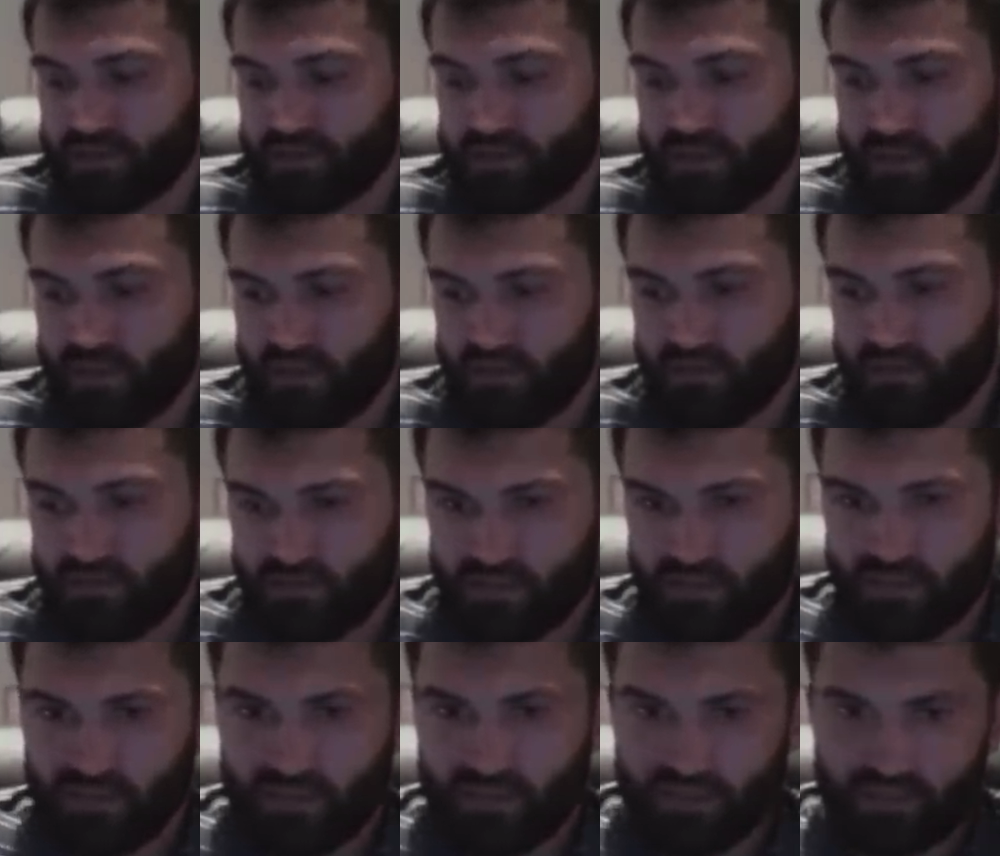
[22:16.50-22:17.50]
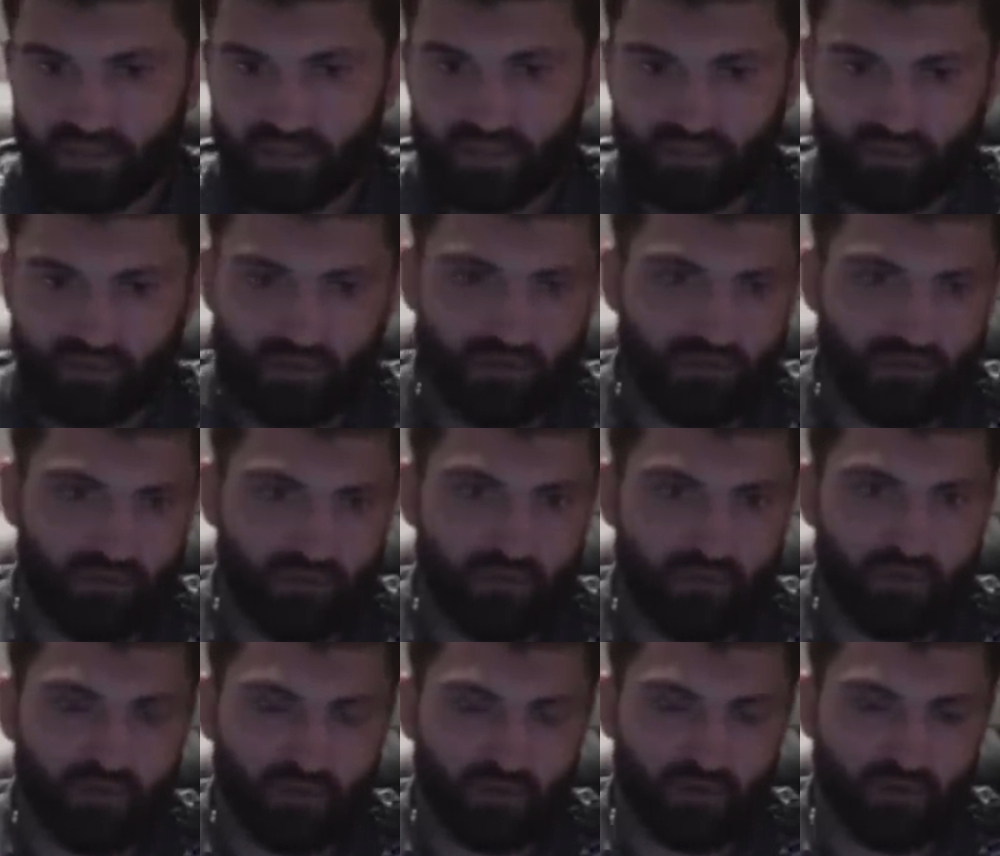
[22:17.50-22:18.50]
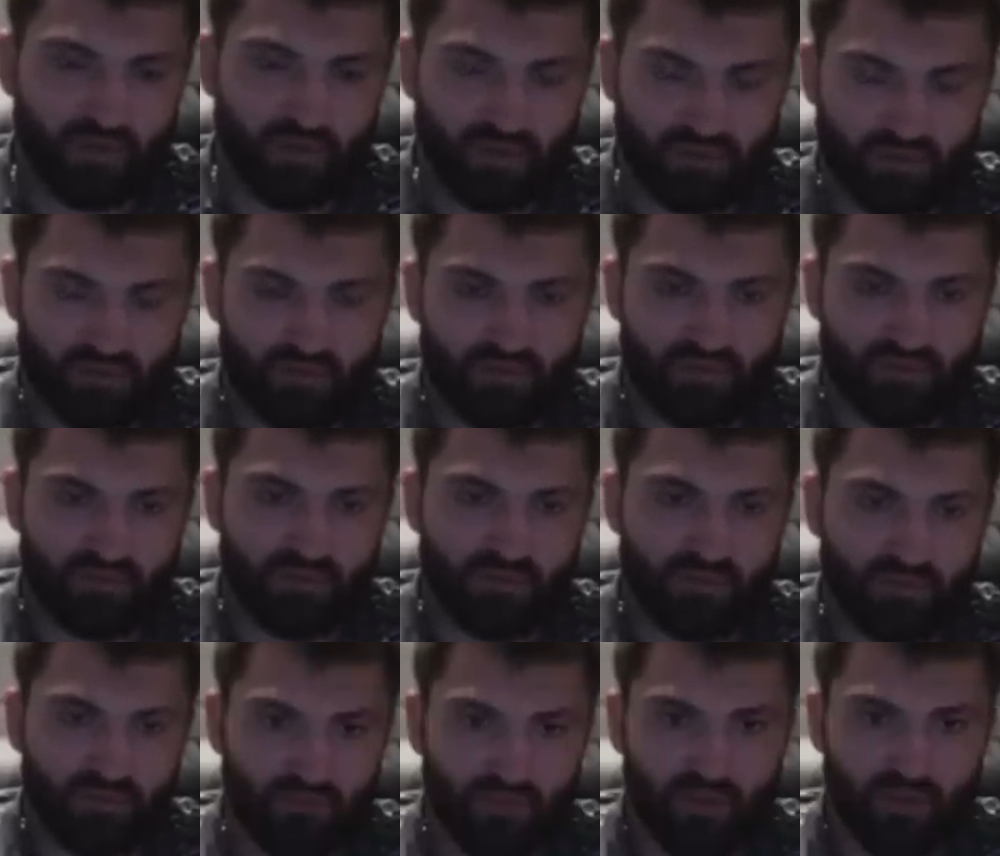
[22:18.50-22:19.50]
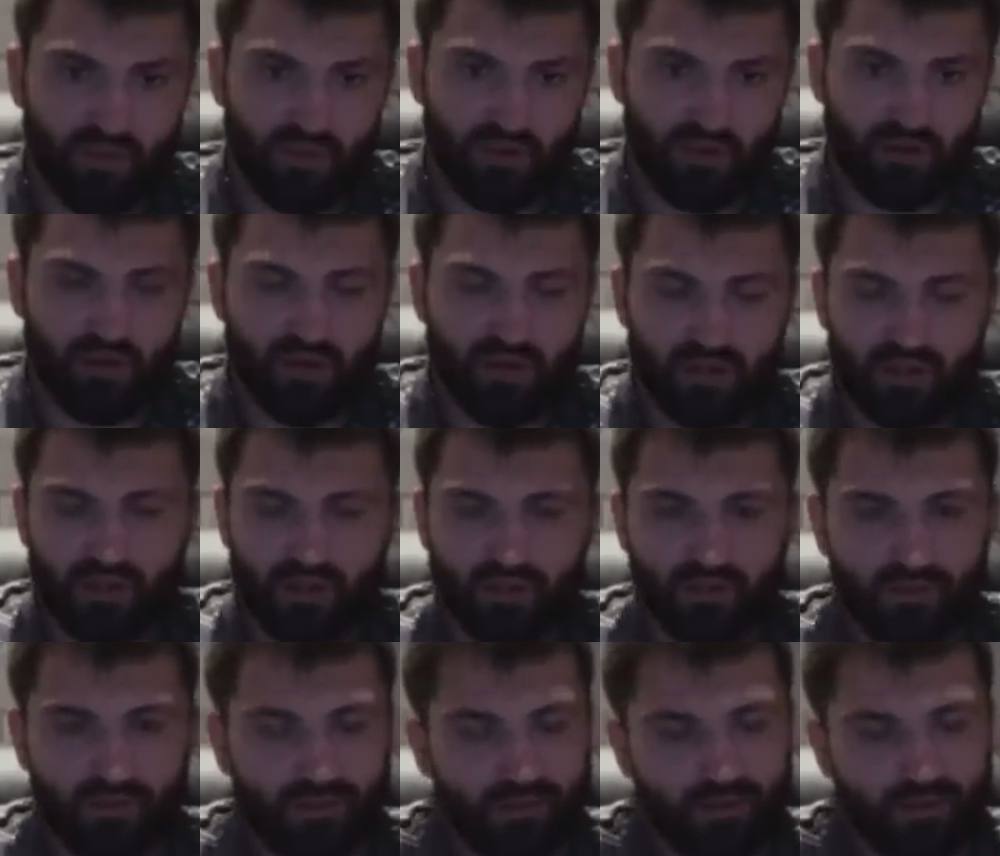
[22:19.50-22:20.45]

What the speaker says: Yeah, he's always been in my heart, and